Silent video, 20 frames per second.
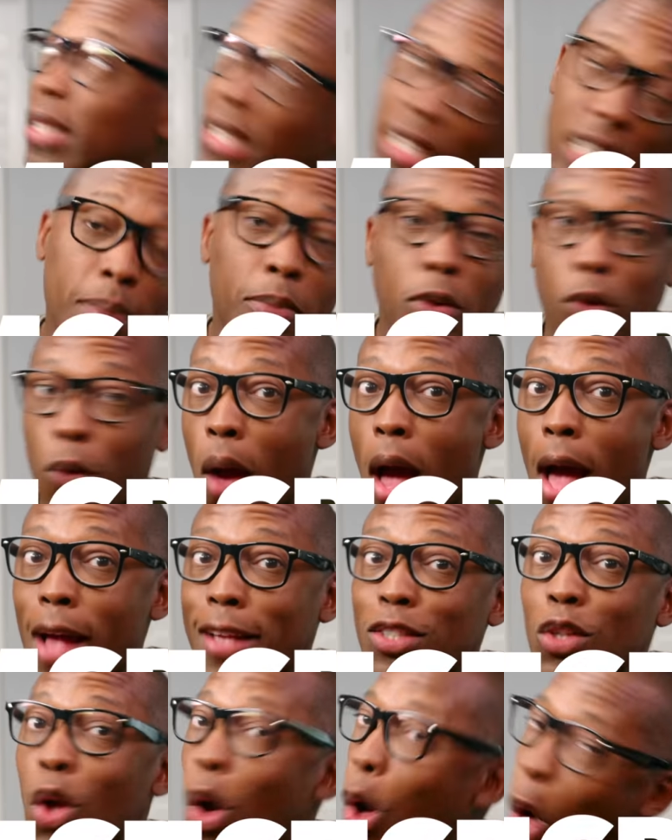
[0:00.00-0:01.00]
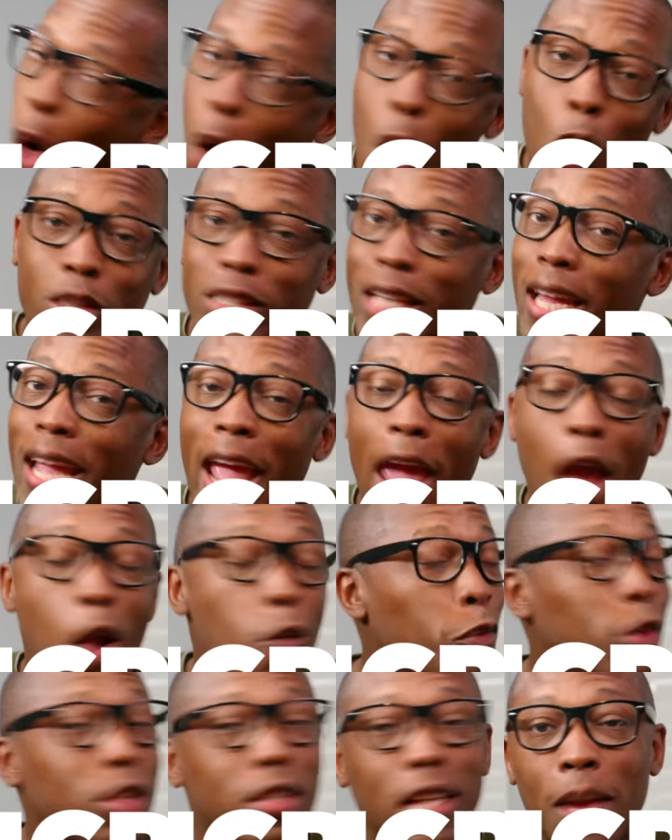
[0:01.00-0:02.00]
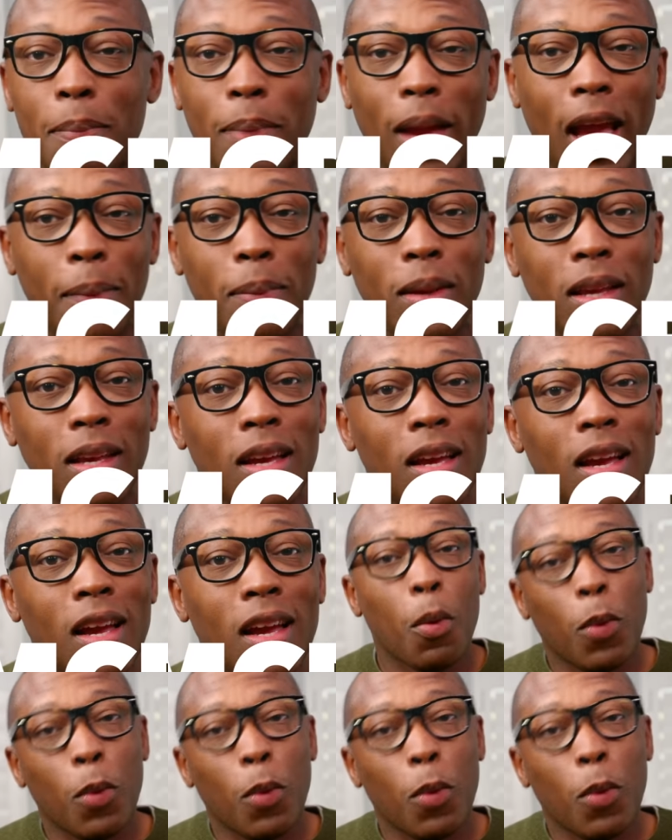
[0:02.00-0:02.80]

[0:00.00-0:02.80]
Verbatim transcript: Team Crocs all day, every day, baby.